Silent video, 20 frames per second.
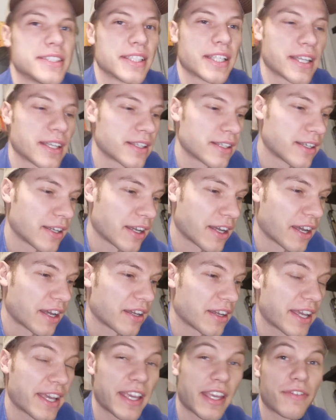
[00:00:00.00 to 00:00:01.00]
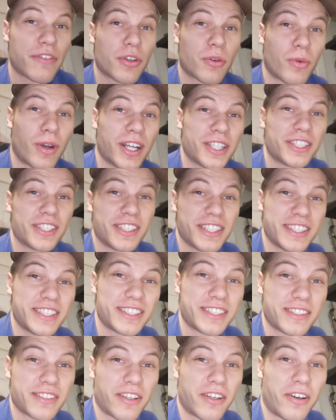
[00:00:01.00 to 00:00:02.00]
say? Hey, if you're watching
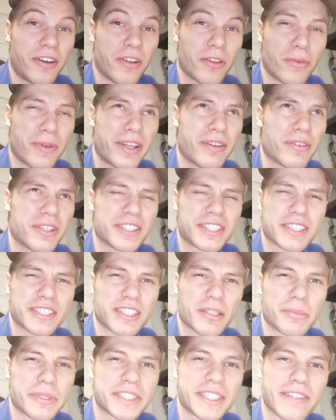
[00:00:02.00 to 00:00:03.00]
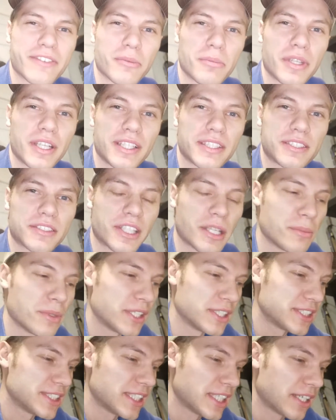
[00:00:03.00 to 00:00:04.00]
this all the way, what is this gonna be, 7 minutes or 8
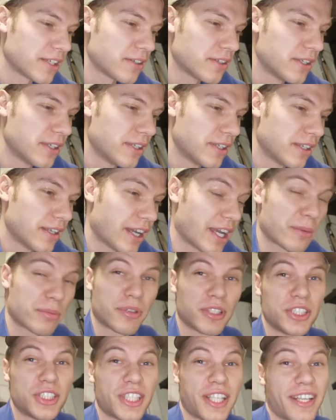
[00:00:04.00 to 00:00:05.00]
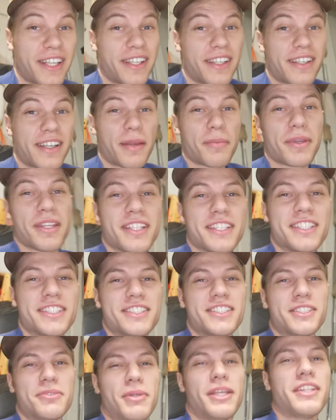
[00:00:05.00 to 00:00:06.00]
minutes now? I appreciate it. I mean, this
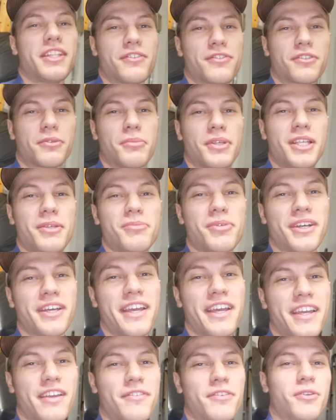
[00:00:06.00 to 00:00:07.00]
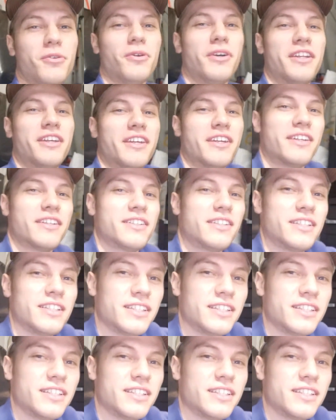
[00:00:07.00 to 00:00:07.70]
is just mainly for me, but hey, if you wanna